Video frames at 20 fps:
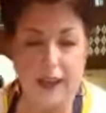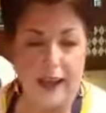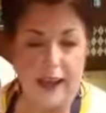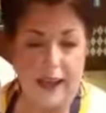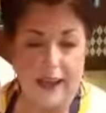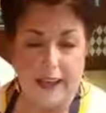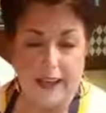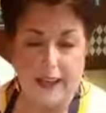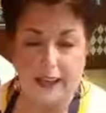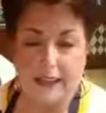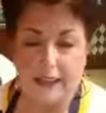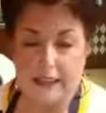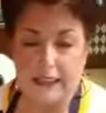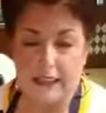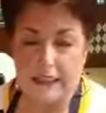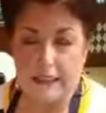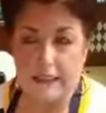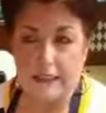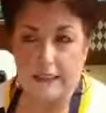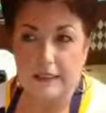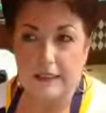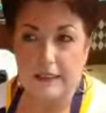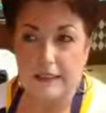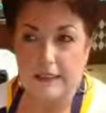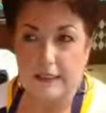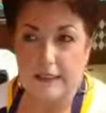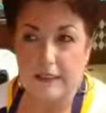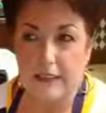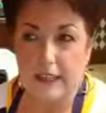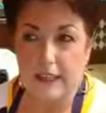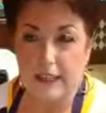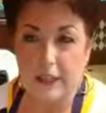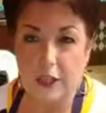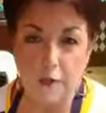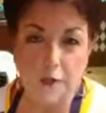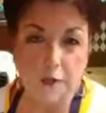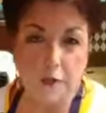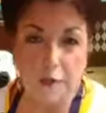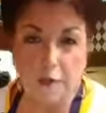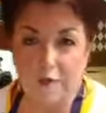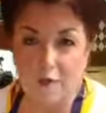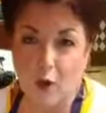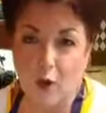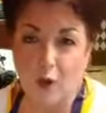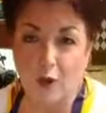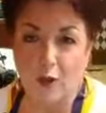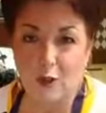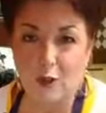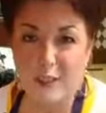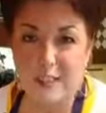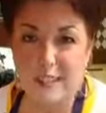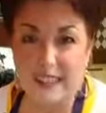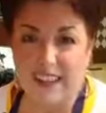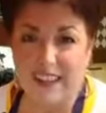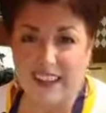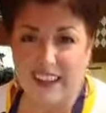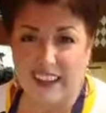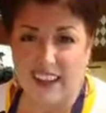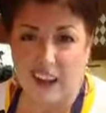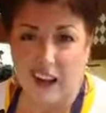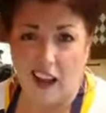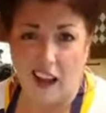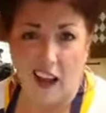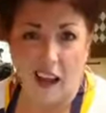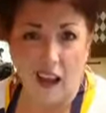a aluminum foil sling.